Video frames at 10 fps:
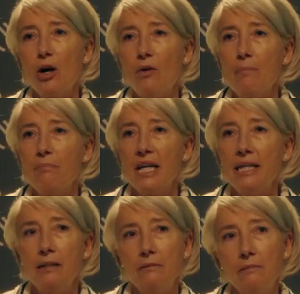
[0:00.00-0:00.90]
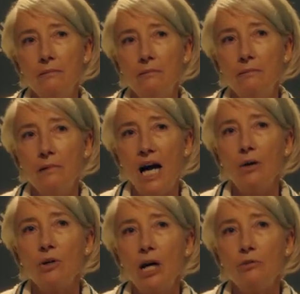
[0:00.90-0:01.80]
as your MP,
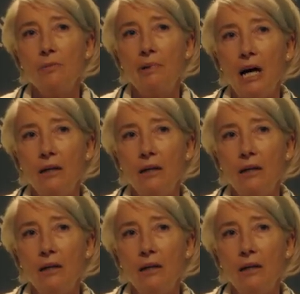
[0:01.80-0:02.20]
I will go to